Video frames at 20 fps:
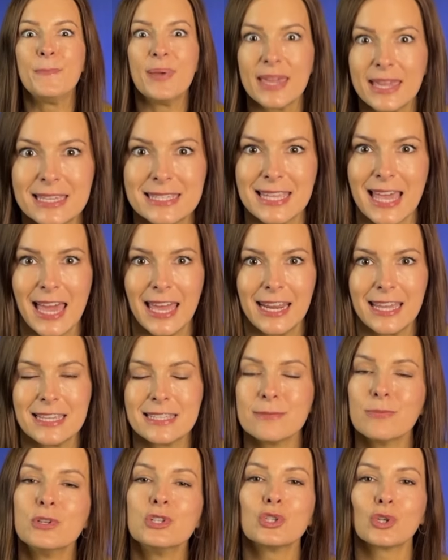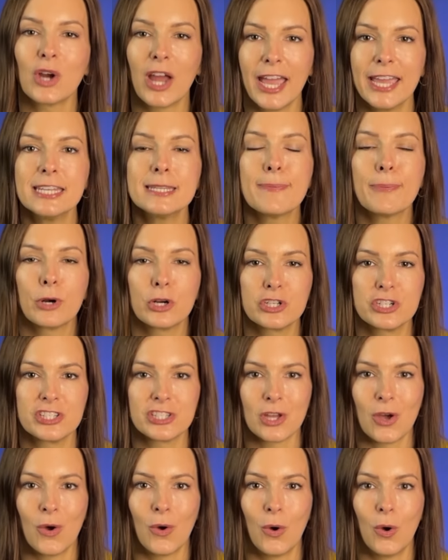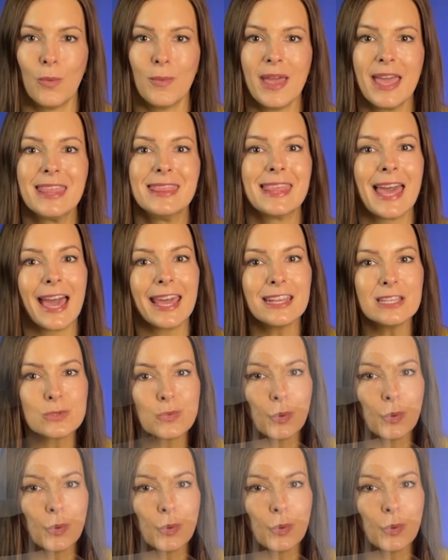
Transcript: biggest headaches when trying to purchase a home, and that is